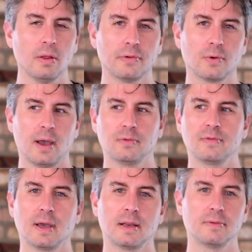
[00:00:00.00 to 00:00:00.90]
So as we've
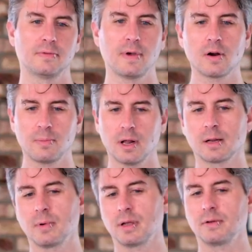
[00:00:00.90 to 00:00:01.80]
kind of found our
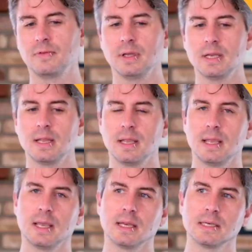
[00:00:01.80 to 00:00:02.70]
product market fit
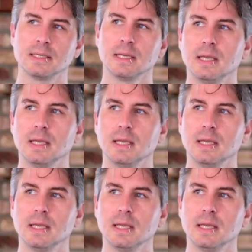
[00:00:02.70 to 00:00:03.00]
and